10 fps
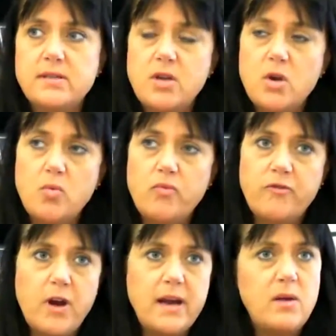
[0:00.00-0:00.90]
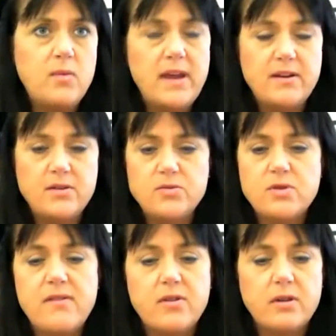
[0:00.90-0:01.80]
So Friday, we had a new
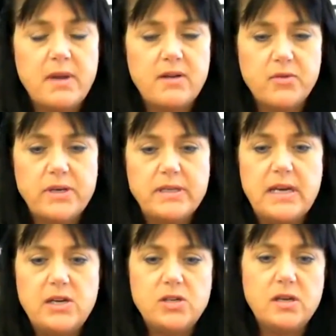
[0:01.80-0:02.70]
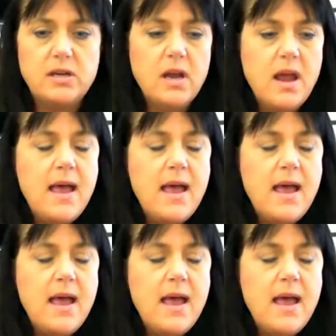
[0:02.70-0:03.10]
driver come out of orientation,